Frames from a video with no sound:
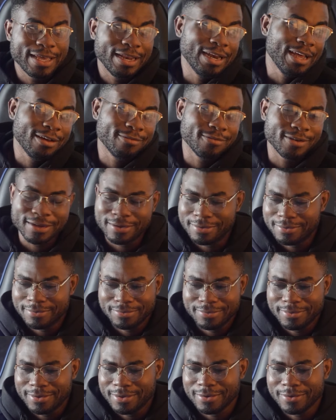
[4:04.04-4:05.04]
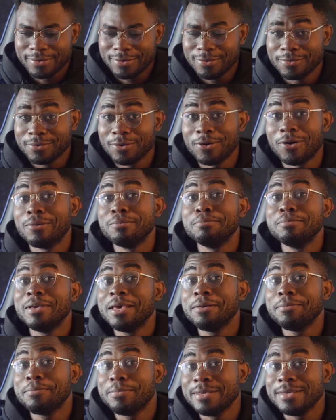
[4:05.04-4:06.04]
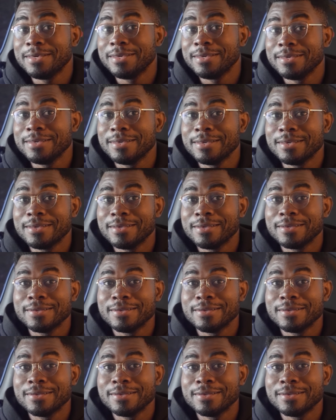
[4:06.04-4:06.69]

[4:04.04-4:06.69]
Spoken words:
her lover, or maybe.